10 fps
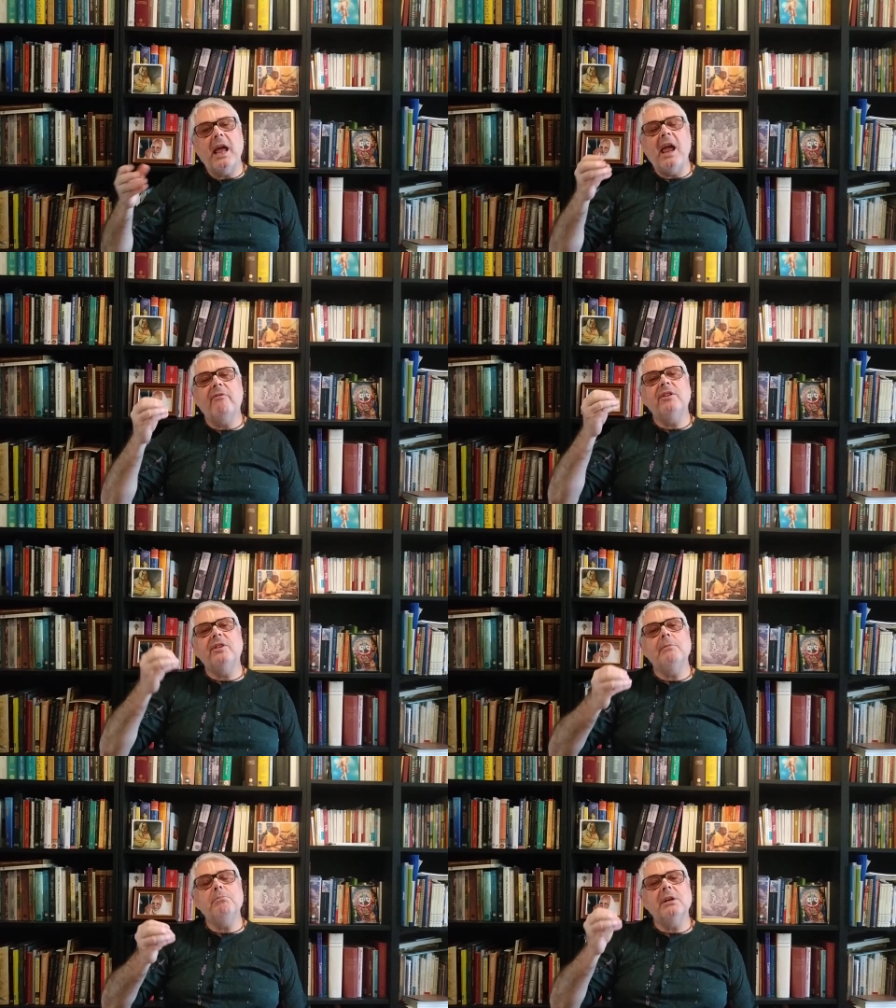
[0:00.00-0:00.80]

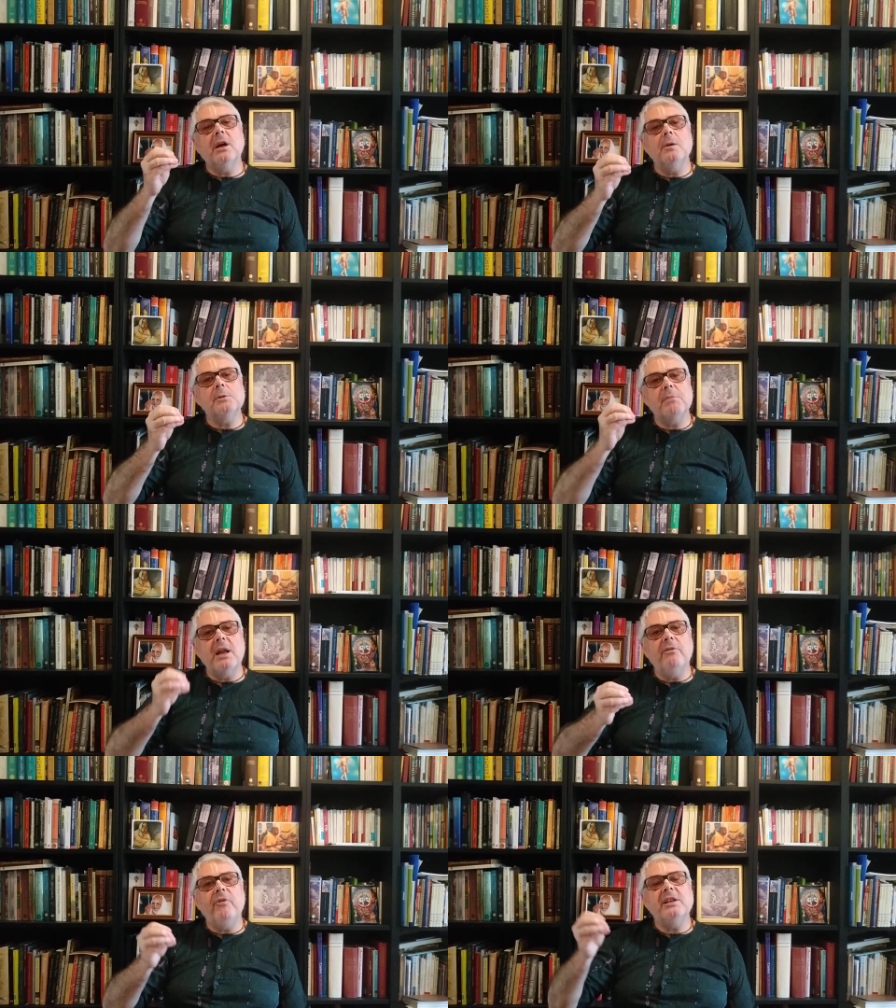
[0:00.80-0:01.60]
Everything becomes
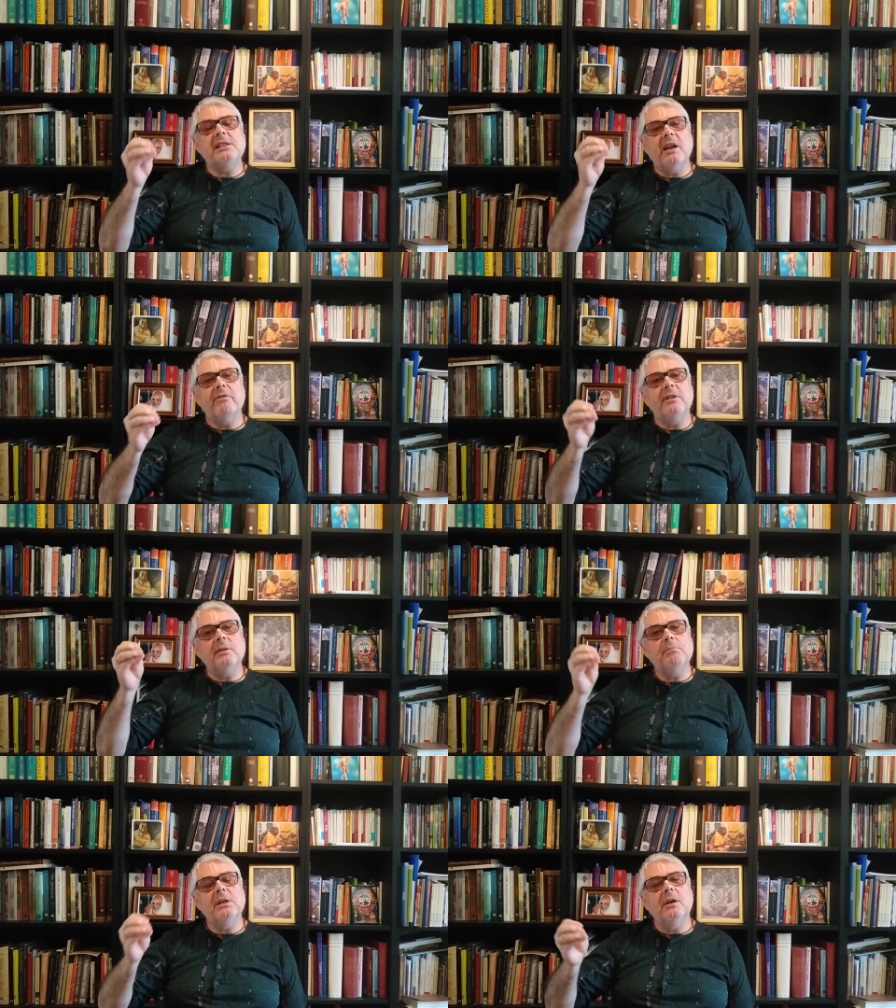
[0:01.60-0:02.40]
manifest.
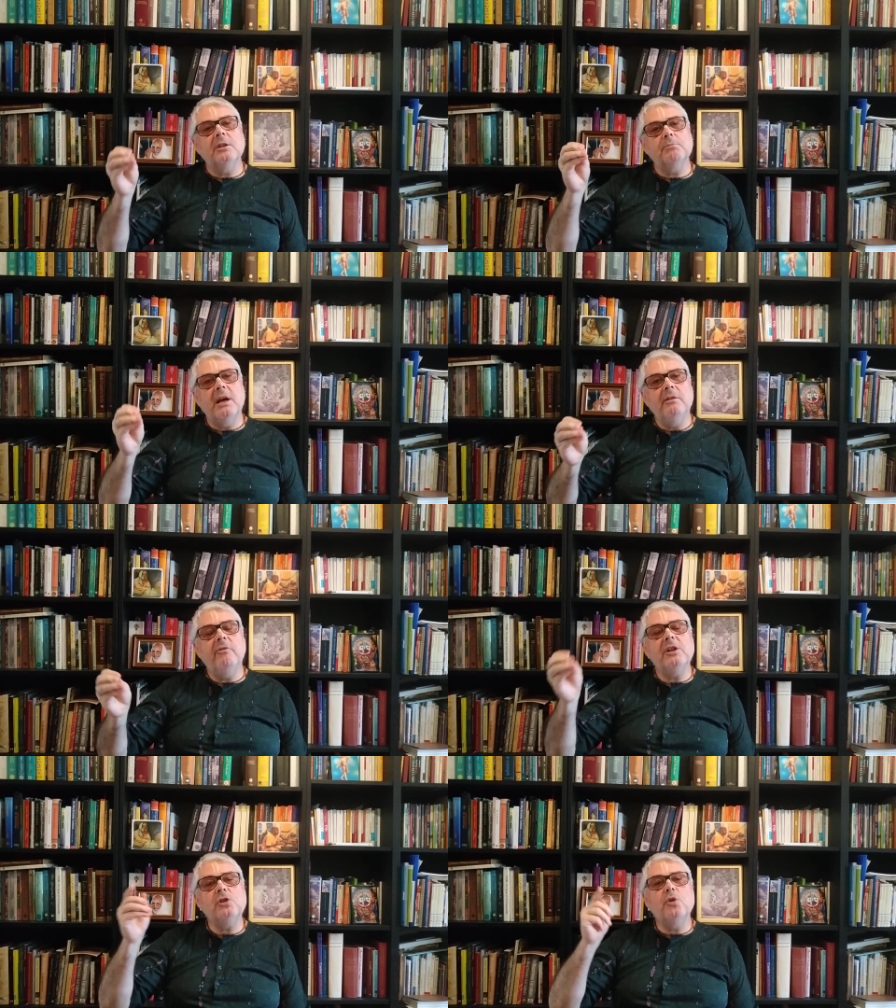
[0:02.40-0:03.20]
Everything becomes
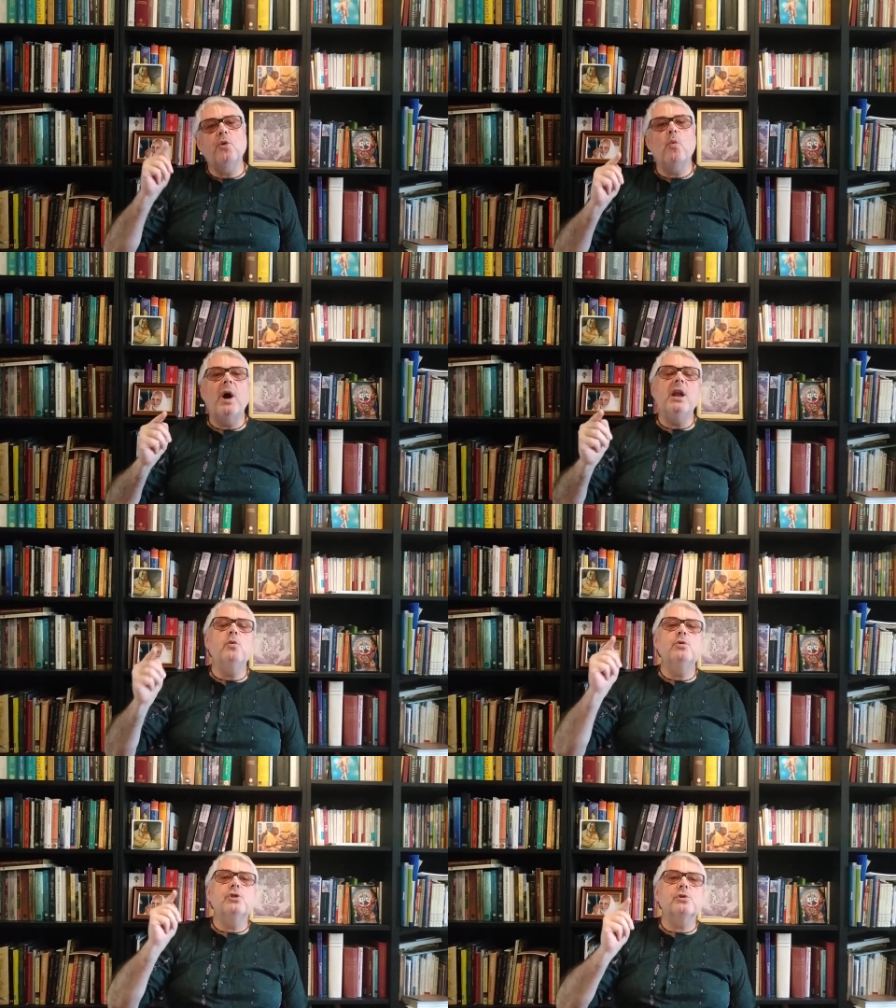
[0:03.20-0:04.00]
manifest to the one
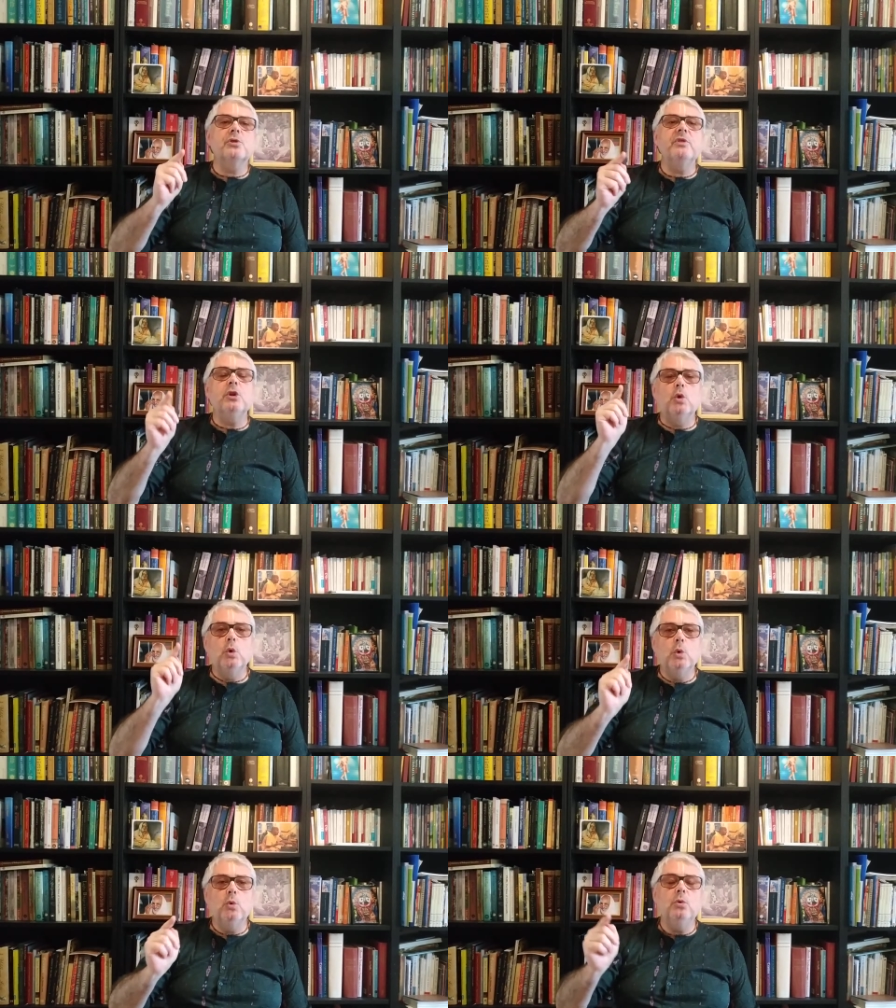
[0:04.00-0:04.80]
who is serving
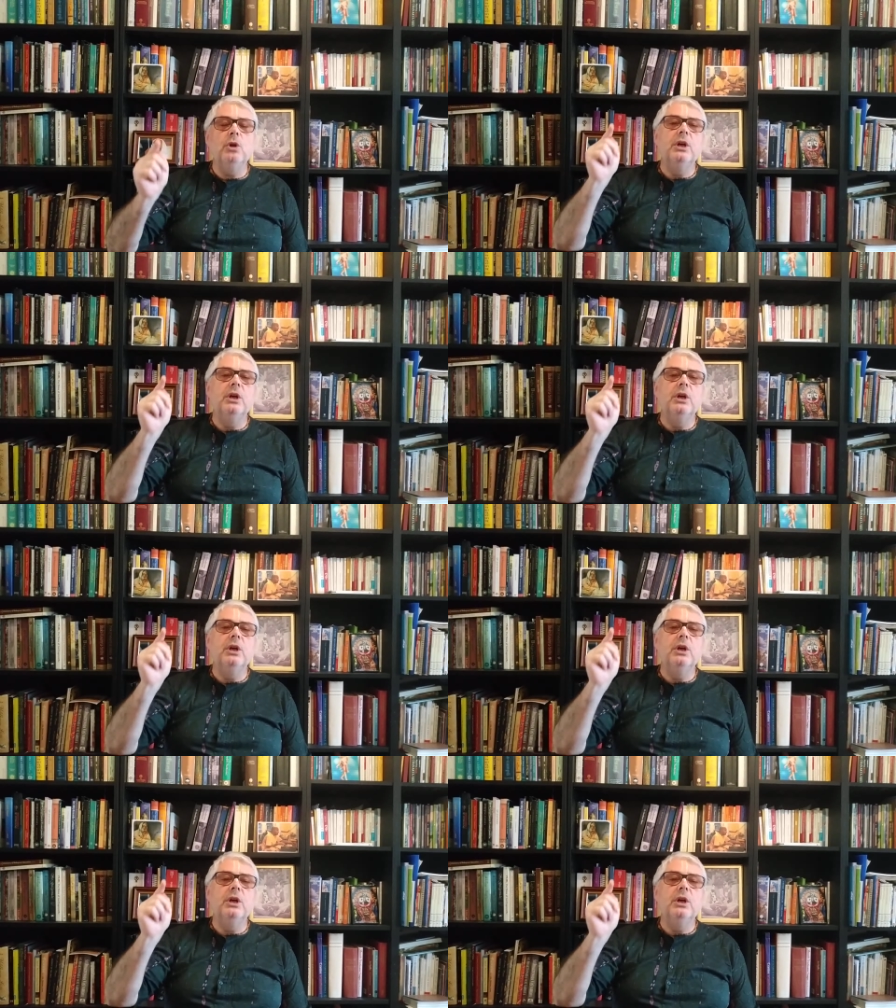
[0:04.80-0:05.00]
Guru